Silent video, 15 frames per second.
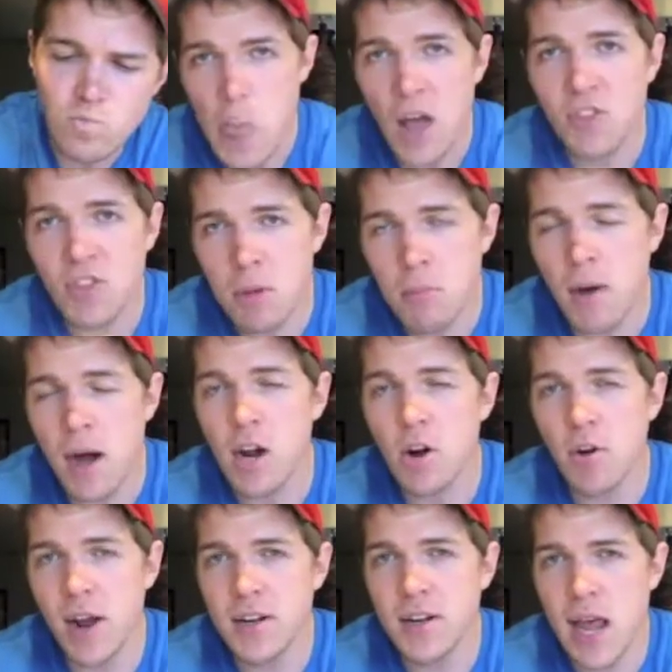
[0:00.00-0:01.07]
I think my
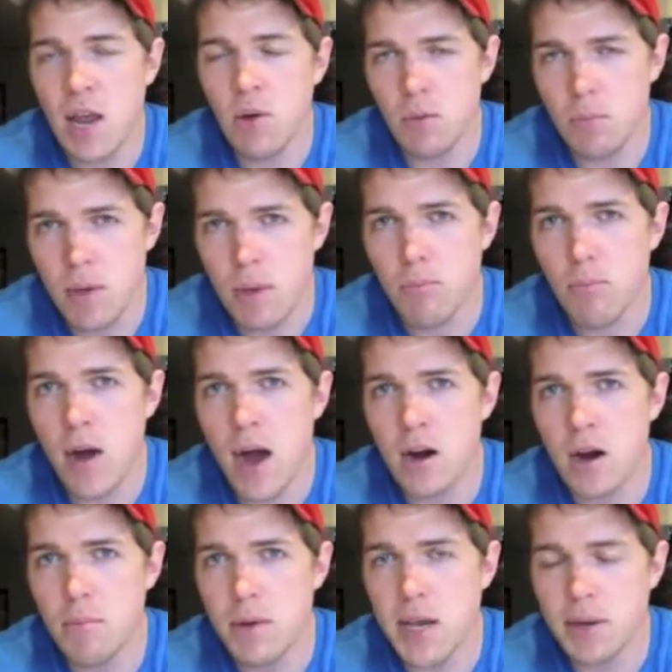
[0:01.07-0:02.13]
granddaddy would be
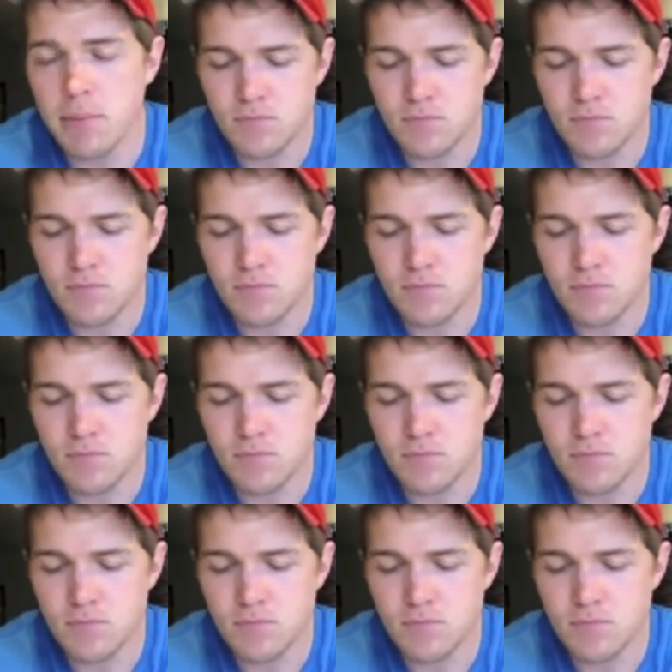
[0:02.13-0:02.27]
proud of me.